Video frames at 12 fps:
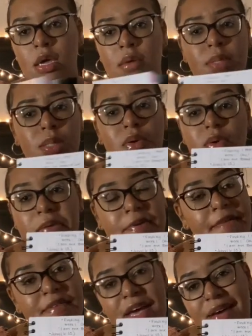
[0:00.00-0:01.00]
but you don't even
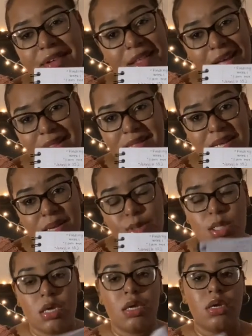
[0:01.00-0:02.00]
have to have it like
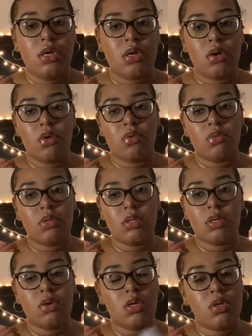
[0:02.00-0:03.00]
this. You know,
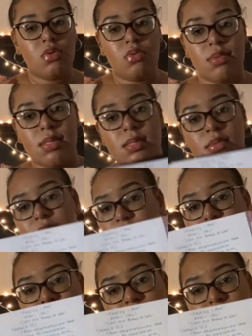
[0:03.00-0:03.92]
you could do some